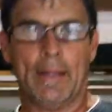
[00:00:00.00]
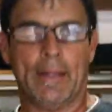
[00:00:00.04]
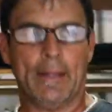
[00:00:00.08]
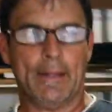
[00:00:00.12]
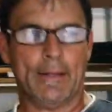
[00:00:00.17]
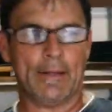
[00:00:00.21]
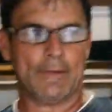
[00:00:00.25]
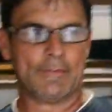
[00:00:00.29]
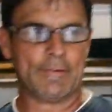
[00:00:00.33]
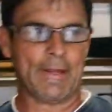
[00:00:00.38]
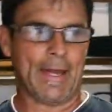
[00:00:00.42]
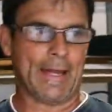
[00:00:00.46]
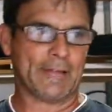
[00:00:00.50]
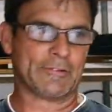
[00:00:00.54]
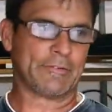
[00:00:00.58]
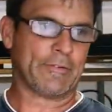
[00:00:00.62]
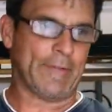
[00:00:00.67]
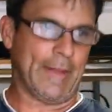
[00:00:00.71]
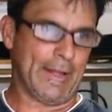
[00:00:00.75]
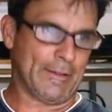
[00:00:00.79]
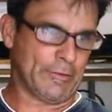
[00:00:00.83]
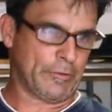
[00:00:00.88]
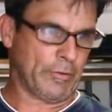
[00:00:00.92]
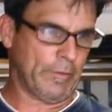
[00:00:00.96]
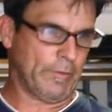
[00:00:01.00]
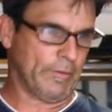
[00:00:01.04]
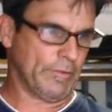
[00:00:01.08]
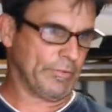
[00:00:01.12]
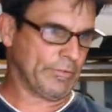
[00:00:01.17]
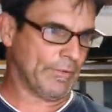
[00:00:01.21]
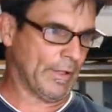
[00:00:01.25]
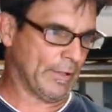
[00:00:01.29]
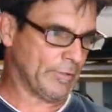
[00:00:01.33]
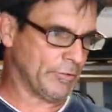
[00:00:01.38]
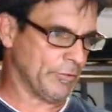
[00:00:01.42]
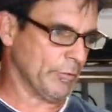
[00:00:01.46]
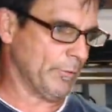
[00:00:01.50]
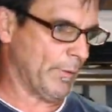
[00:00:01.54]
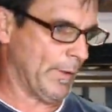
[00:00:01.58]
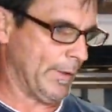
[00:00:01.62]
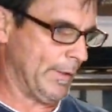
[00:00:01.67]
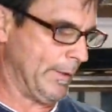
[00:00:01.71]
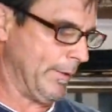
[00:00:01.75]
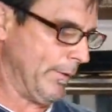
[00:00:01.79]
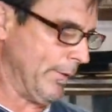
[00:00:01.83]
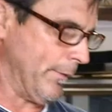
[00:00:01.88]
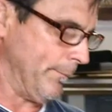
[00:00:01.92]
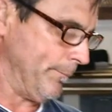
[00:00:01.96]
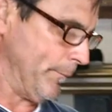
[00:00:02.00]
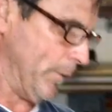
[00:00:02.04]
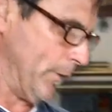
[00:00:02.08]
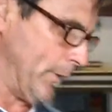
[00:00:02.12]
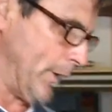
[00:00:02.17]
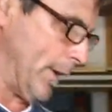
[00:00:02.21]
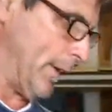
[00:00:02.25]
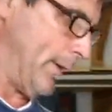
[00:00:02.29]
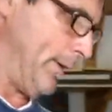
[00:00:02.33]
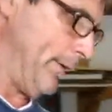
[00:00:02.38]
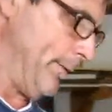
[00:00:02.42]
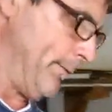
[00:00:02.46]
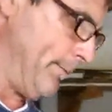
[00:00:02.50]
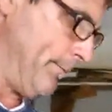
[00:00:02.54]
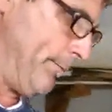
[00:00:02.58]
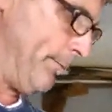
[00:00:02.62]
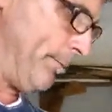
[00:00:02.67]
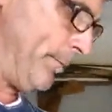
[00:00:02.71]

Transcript: and attach that to this section right here, okay?